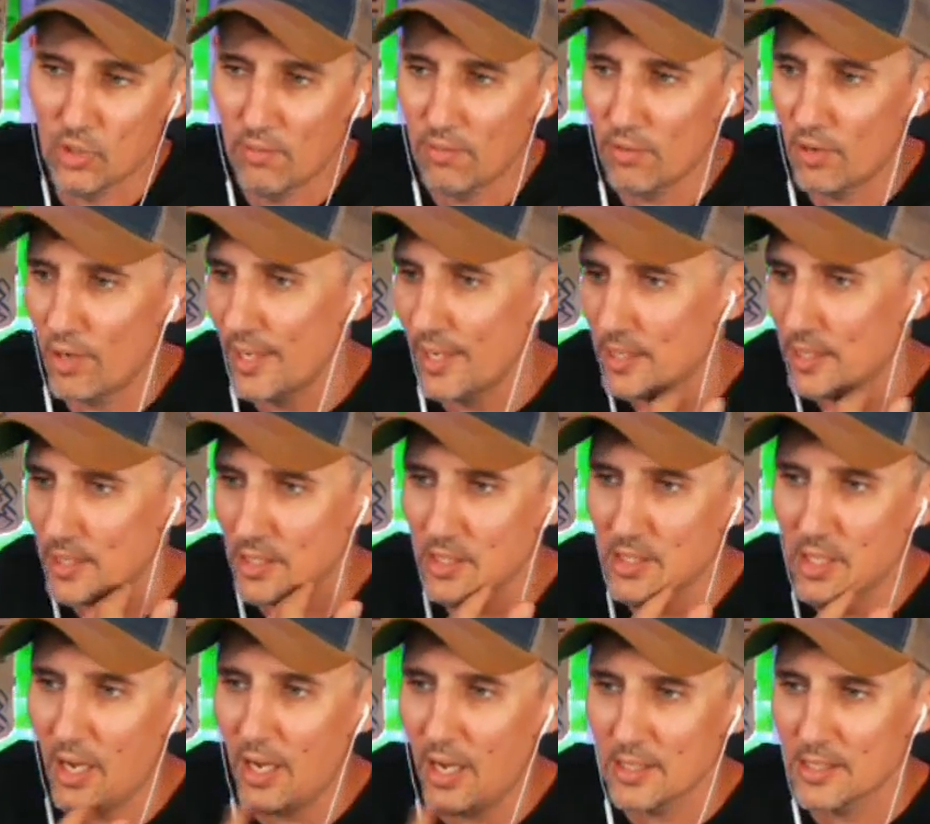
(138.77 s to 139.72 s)
over on X says,
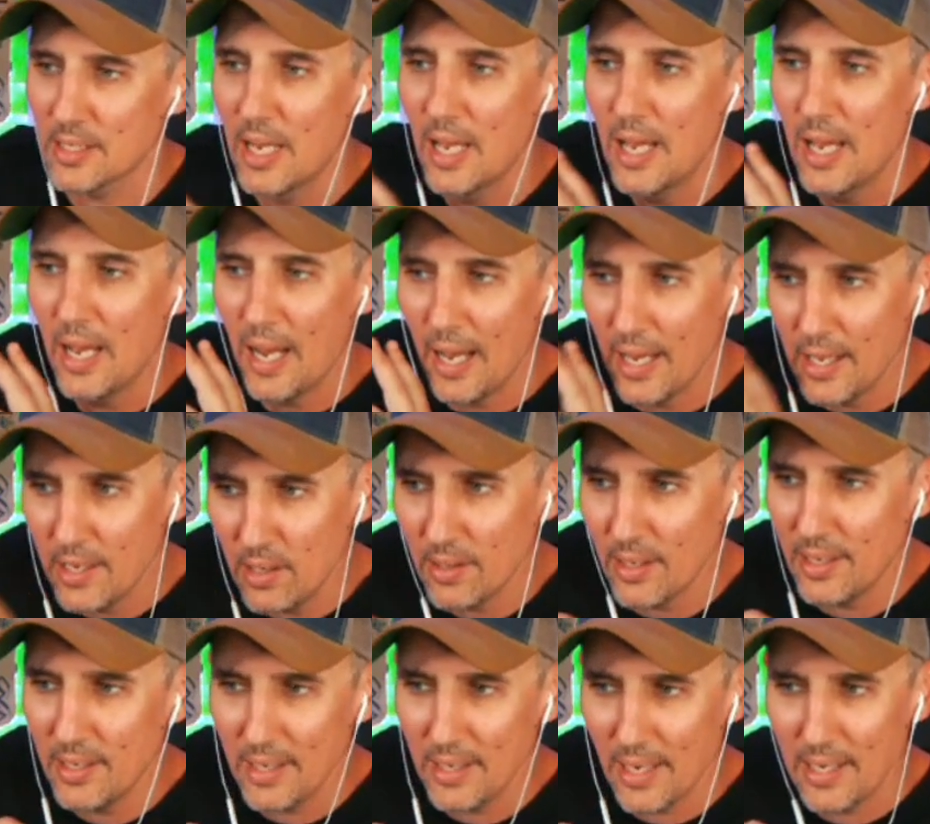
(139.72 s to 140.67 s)
thoughts.
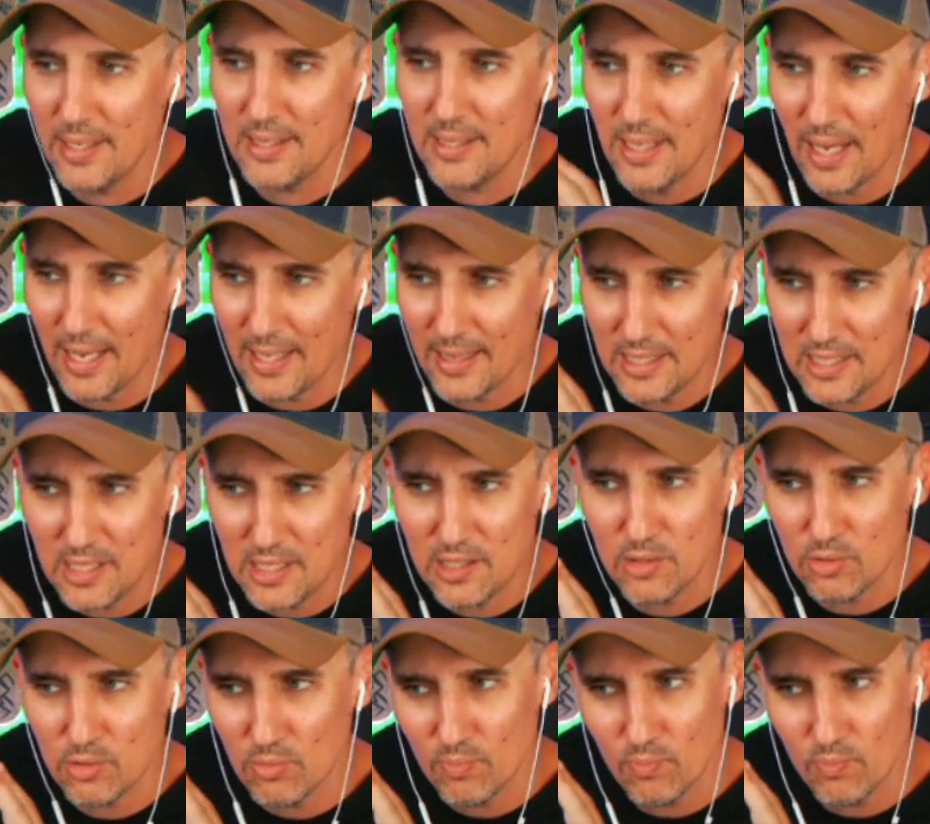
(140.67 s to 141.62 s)
This
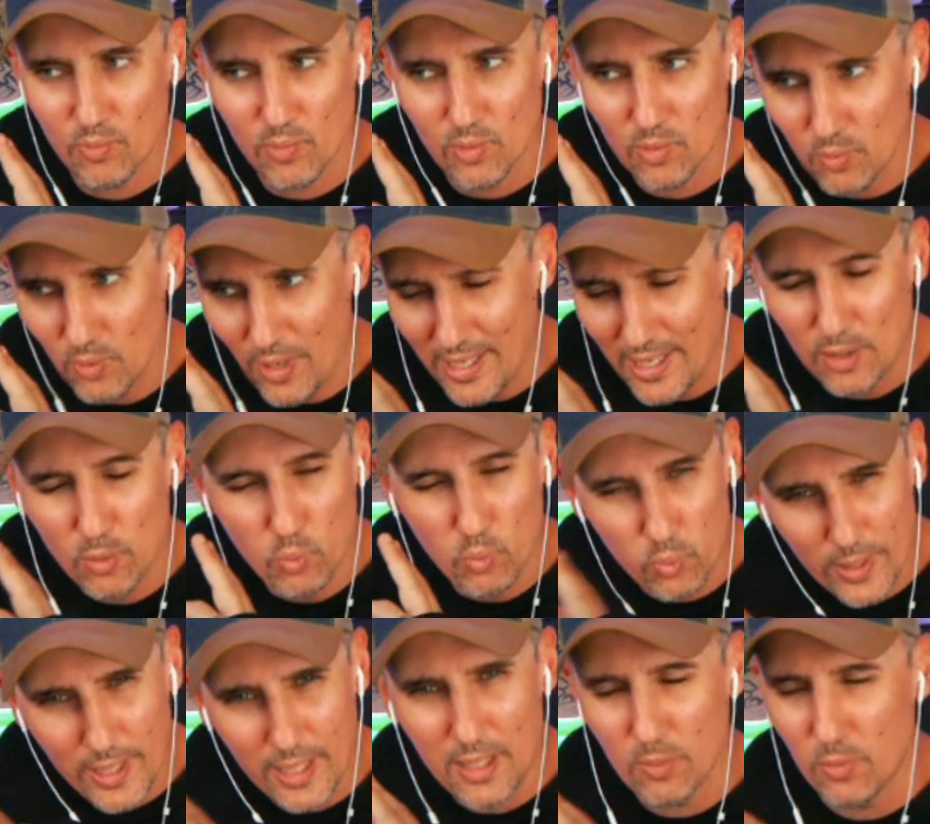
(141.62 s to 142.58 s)
is, I think,
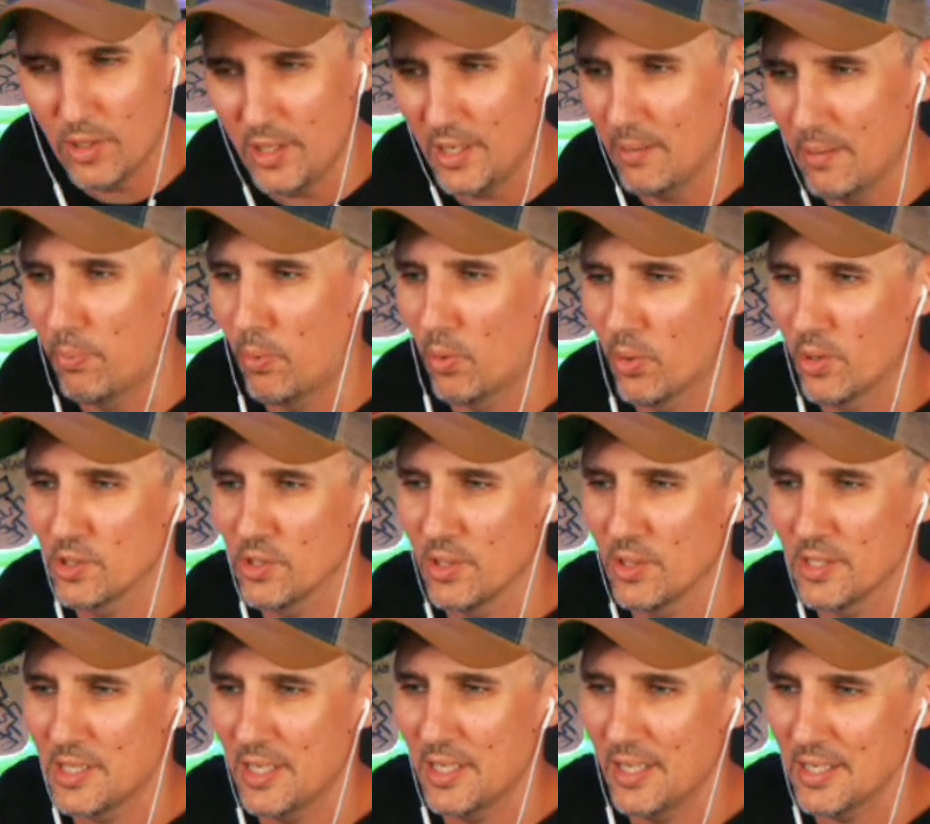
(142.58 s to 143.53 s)
really, really important. So
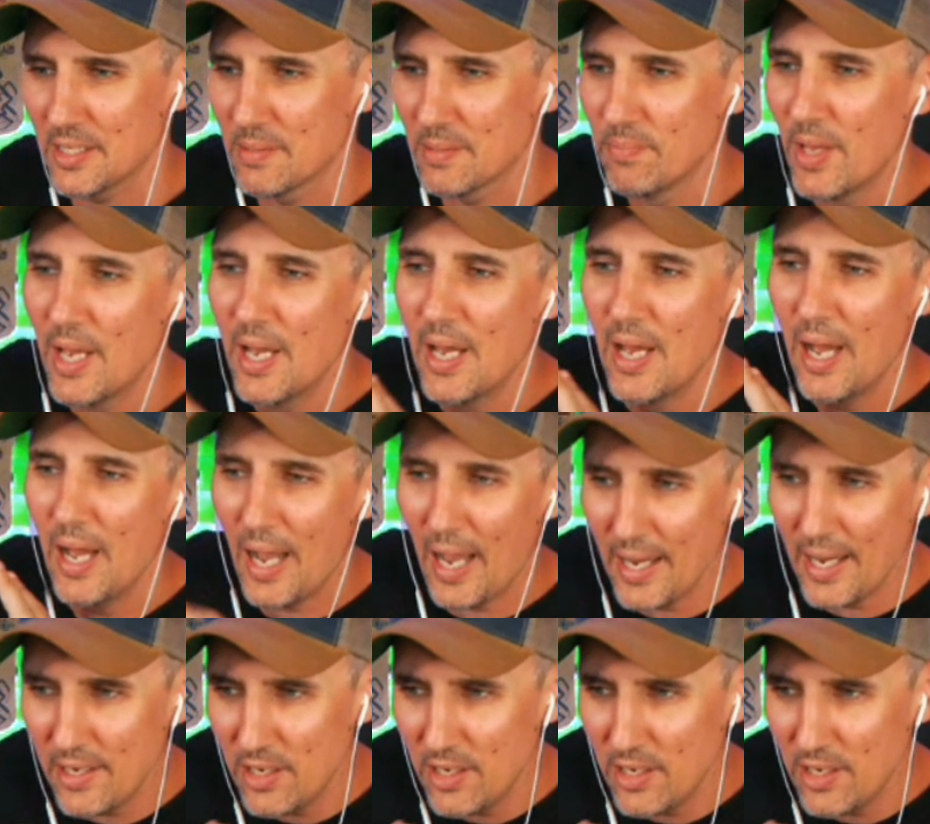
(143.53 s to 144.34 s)
listen to this. I